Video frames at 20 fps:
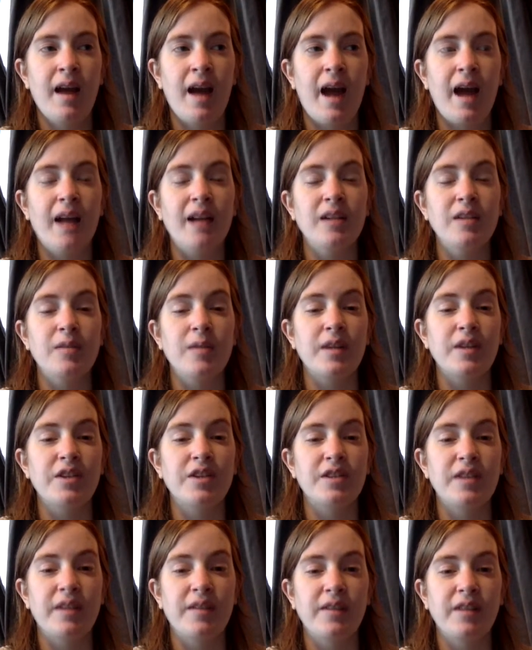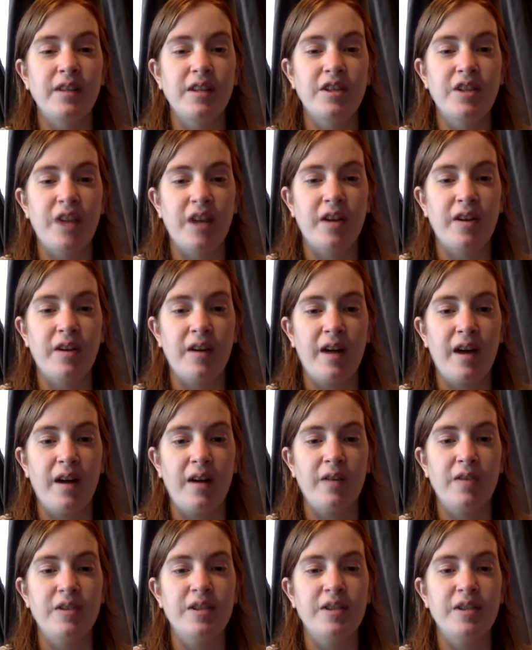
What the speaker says: and you guys should definitely check her out.